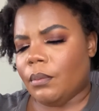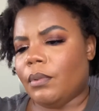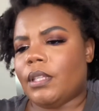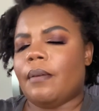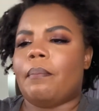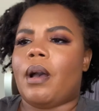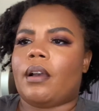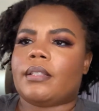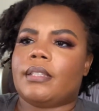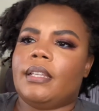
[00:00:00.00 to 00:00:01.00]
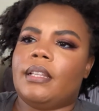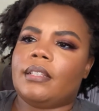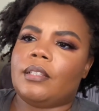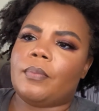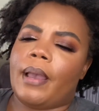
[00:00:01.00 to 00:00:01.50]
To Moxie.
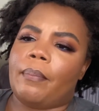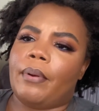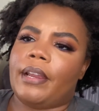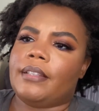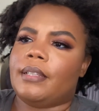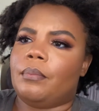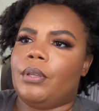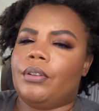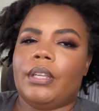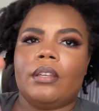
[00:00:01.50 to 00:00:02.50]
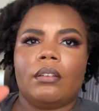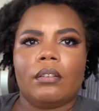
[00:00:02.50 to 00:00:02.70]
This is by Brazen Beauty.